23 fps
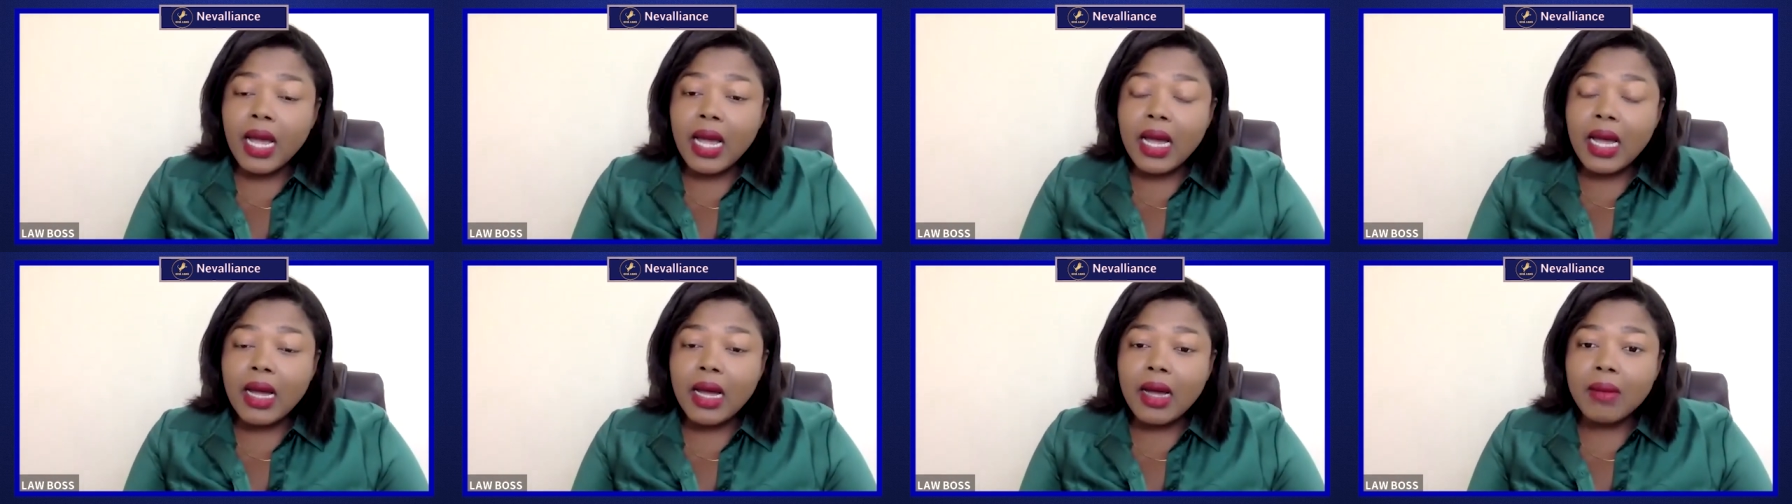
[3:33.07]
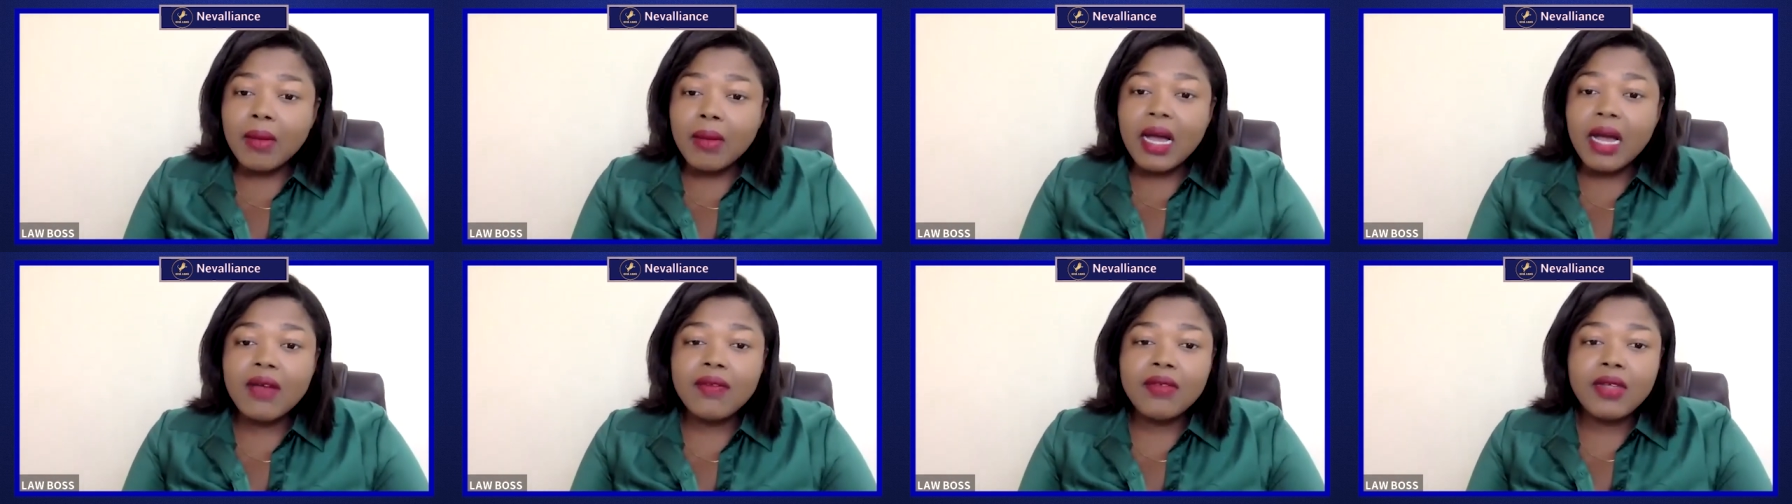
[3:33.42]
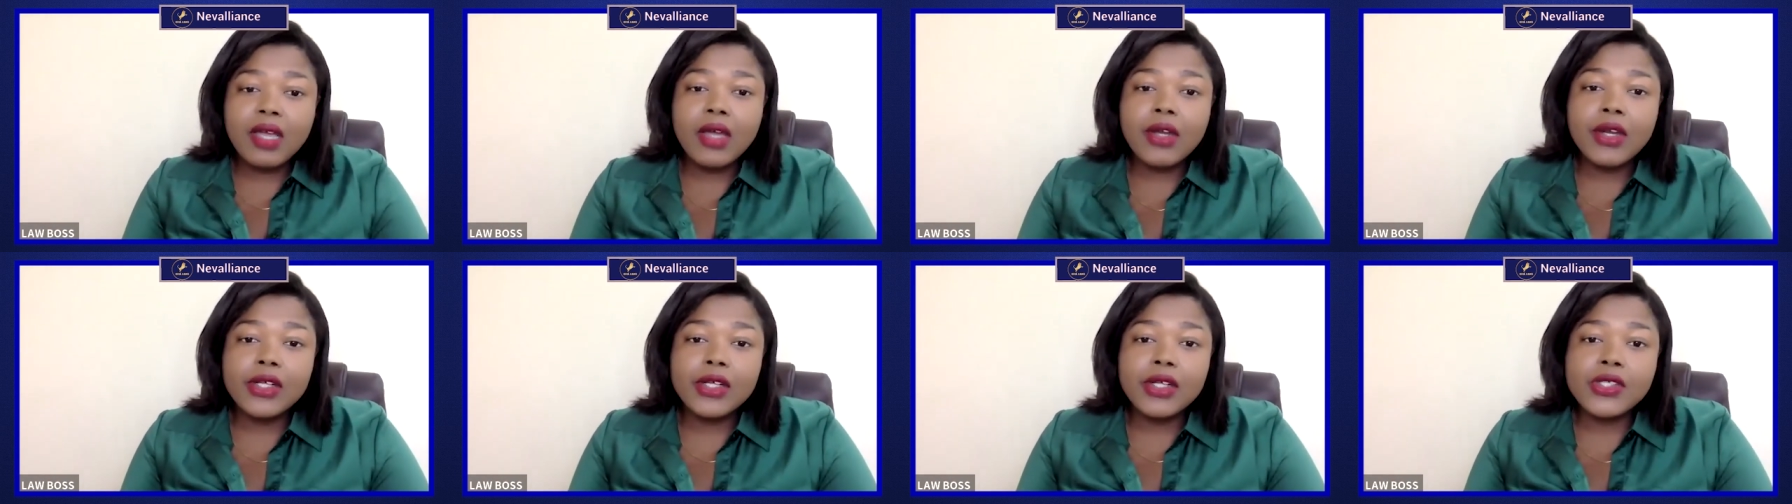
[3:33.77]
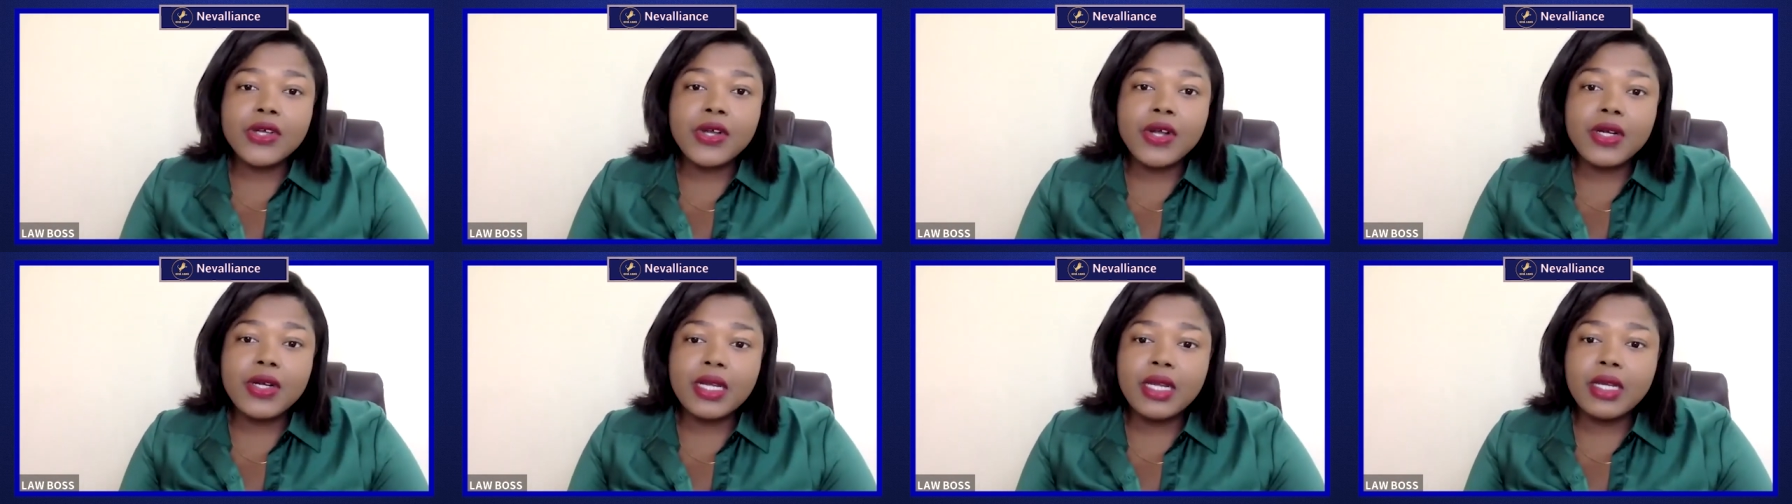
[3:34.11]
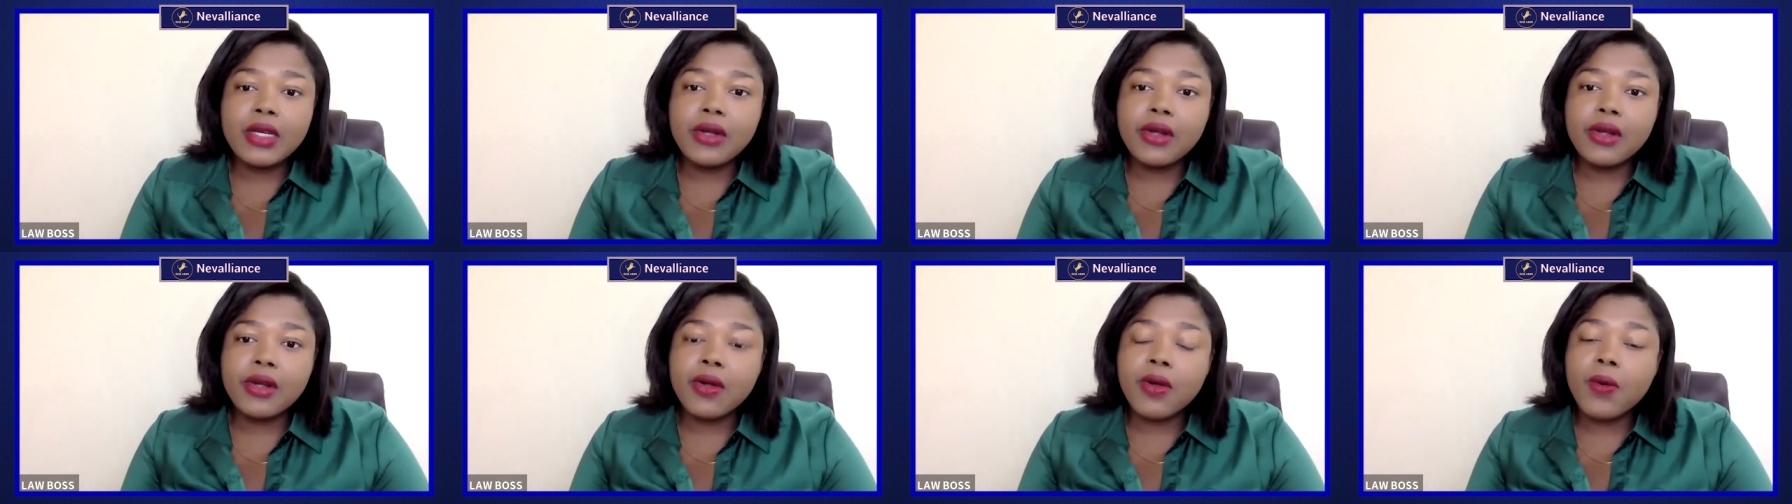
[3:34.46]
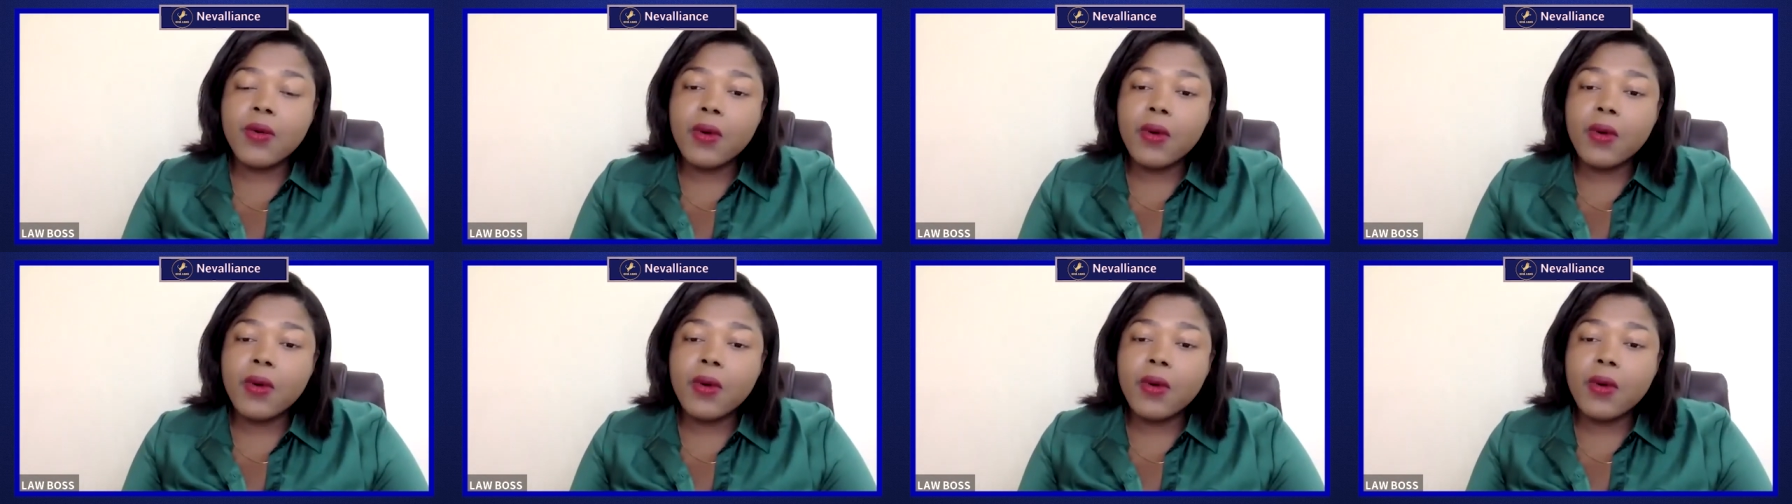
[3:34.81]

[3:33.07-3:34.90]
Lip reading: having an attorney in your